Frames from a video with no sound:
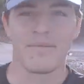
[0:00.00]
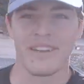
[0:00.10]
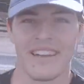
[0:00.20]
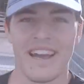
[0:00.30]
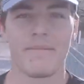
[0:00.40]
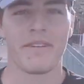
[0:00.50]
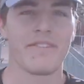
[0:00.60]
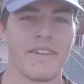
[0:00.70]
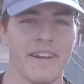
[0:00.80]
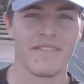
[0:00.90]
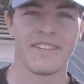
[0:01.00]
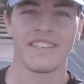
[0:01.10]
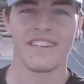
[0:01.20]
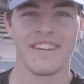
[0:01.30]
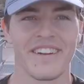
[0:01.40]
pretty epic feat of
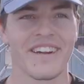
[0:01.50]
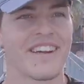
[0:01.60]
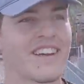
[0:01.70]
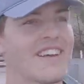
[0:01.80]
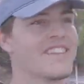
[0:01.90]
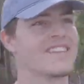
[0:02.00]
engineering. And